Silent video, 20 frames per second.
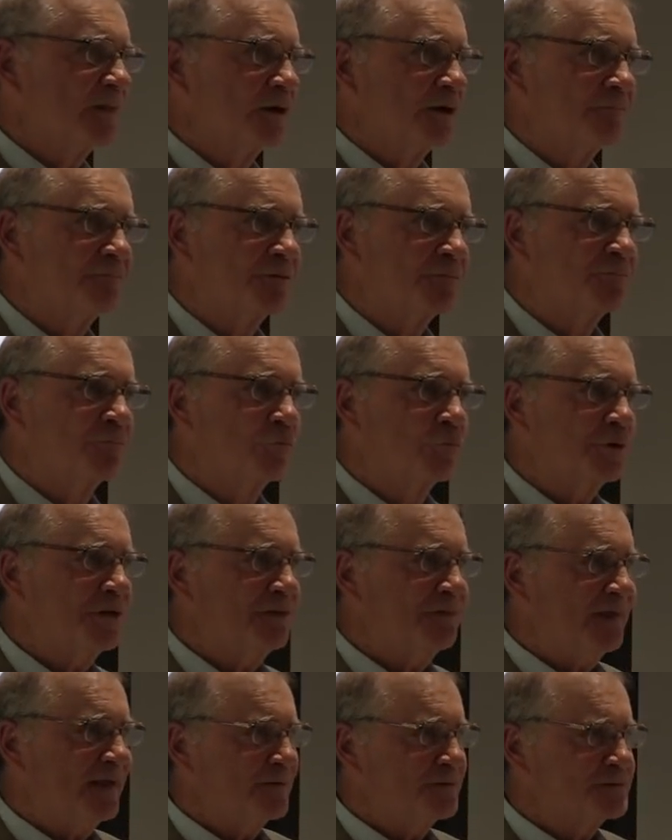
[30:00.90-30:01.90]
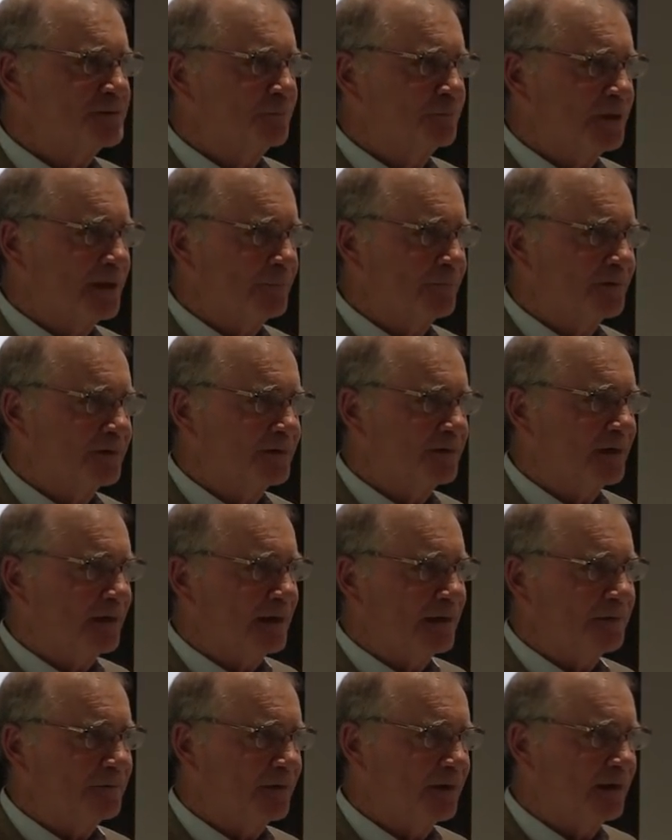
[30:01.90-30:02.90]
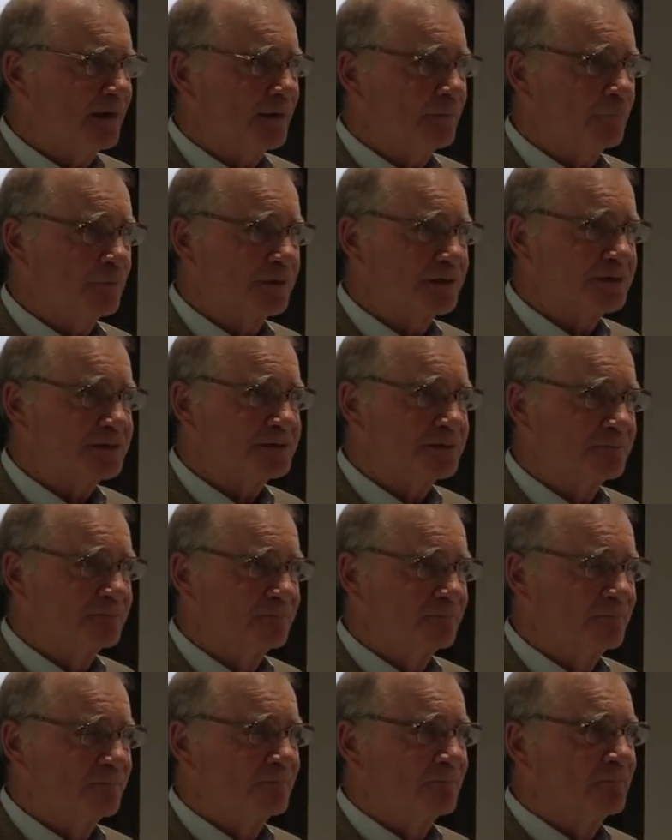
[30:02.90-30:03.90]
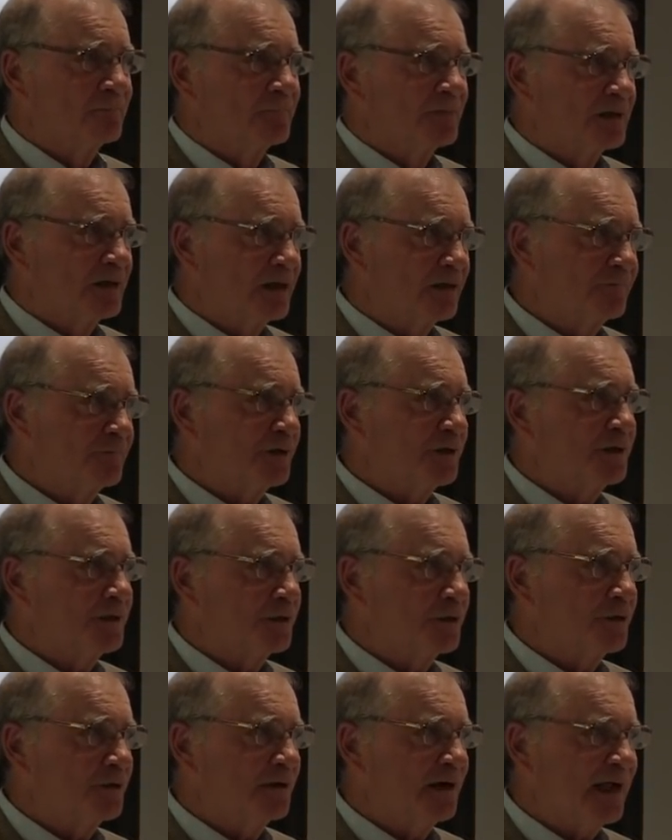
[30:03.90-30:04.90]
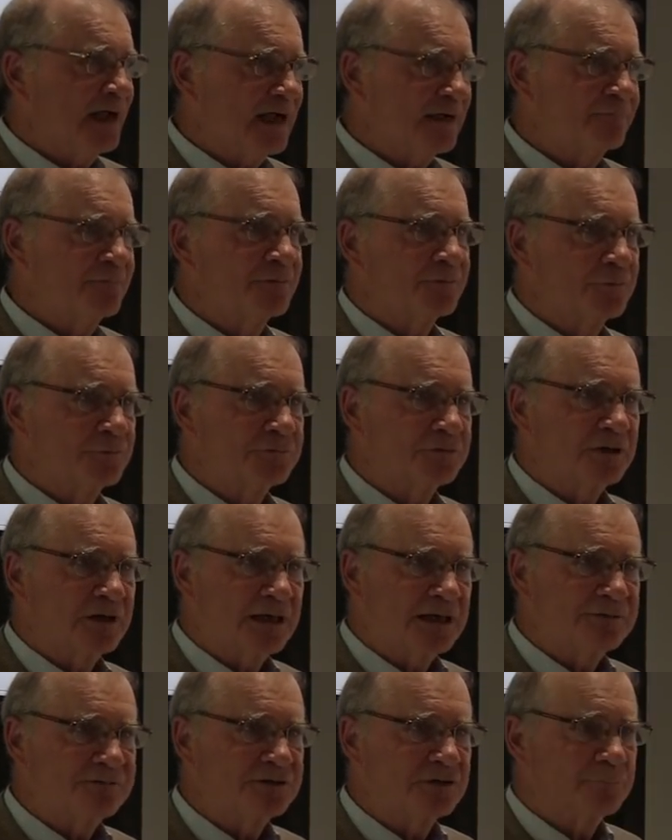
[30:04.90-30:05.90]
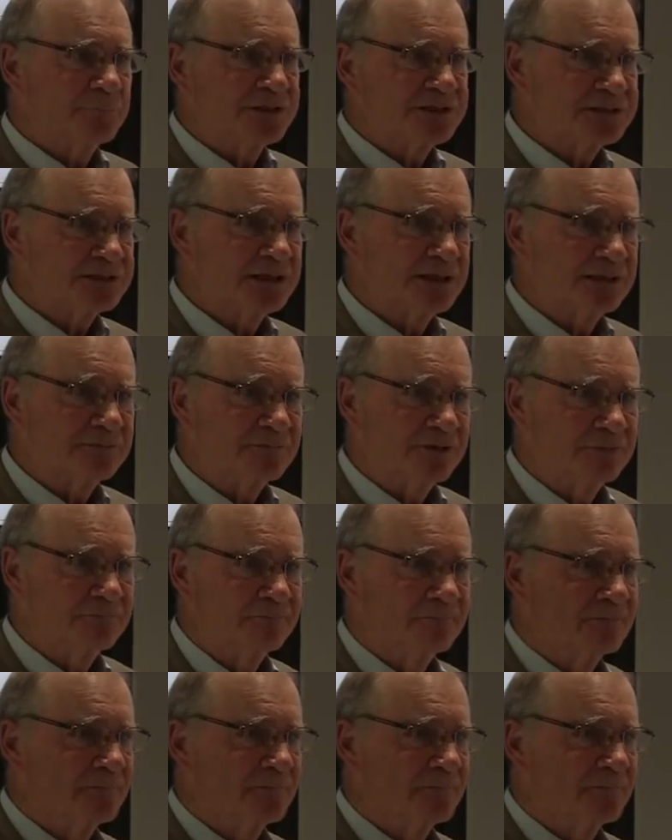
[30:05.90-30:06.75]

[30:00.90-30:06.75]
of the 40,000 people that die on the highways every year, half of those lives could be saved.